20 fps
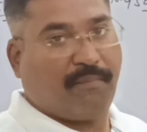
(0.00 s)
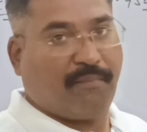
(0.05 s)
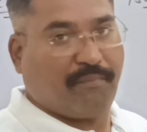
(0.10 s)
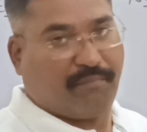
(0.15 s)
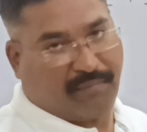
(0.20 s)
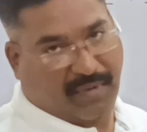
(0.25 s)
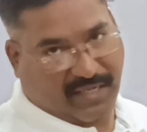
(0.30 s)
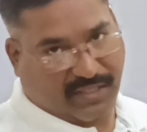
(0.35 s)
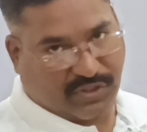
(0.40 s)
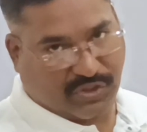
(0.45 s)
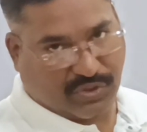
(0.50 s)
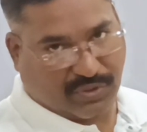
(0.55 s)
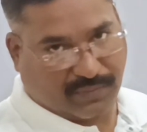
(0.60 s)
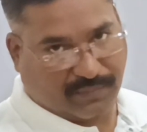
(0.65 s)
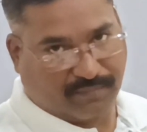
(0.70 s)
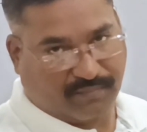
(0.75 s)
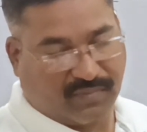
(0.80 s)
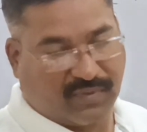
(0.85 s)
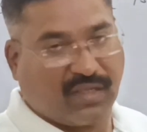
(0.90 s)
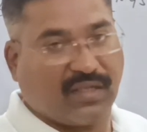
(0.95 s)
Mysore.
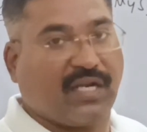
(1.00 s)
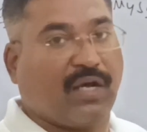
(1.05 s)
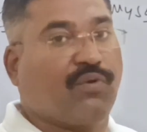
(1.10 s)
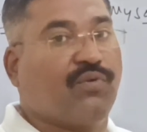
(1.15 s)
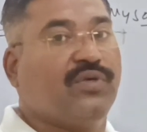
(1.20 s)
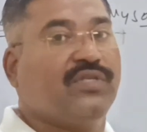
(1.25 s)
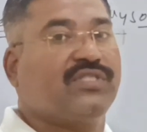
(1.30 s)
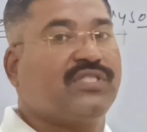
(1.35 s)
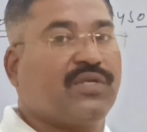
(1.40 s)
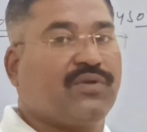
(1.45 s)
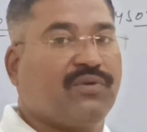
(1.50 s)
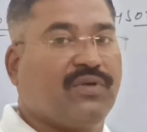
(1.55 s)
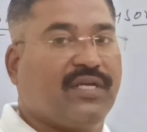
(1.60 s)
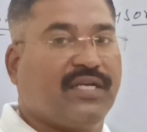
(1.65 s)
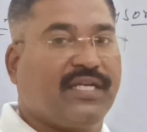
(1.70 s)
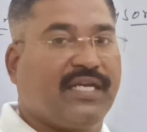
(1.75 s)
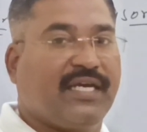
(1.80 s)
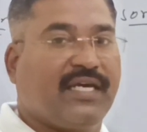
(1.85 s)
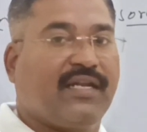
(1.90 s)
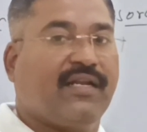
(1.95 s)
Now who is the ruler
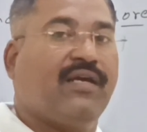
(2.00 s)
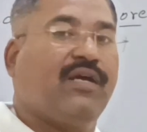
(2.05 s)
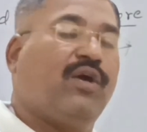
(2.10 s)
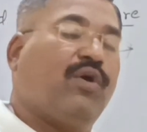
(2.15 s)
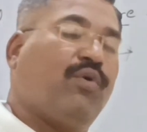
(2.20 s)
here?